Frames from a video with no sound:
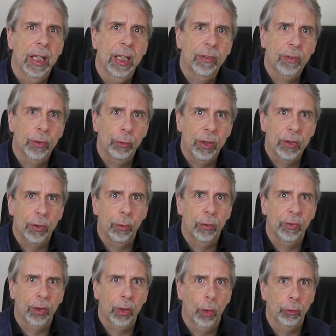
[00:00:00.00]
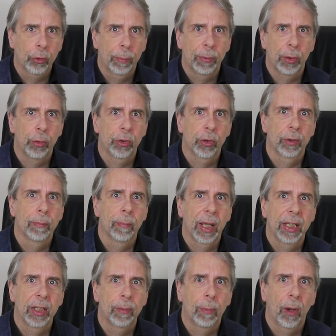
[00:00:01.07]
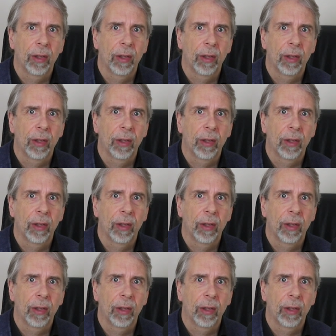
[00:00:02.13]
is to reduce the contribution made